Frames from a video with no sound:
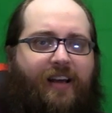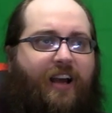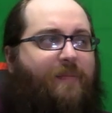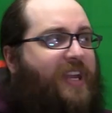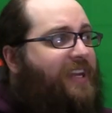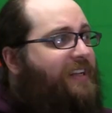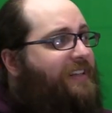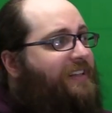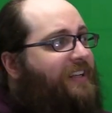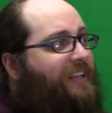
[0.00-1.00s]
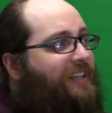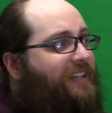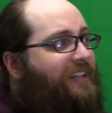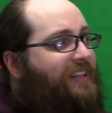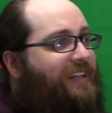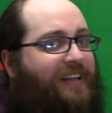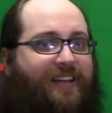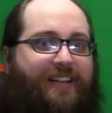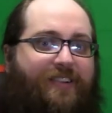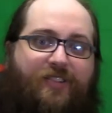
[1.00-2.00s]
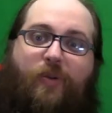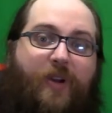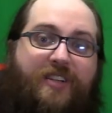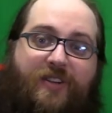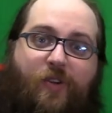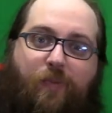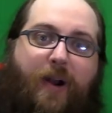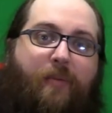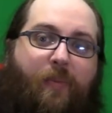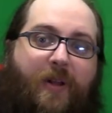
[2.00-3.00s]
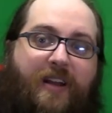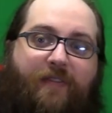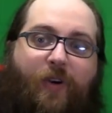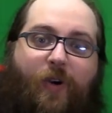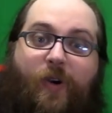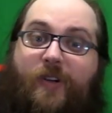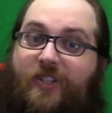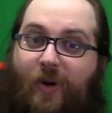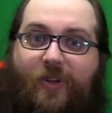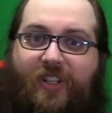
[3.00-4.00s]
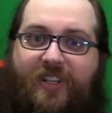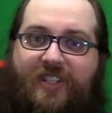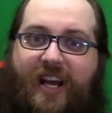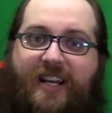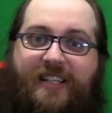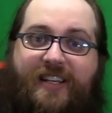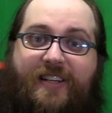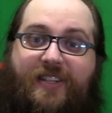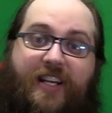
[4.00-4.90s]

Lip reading: I mean, there's a reason you've probably never heard socialist ideas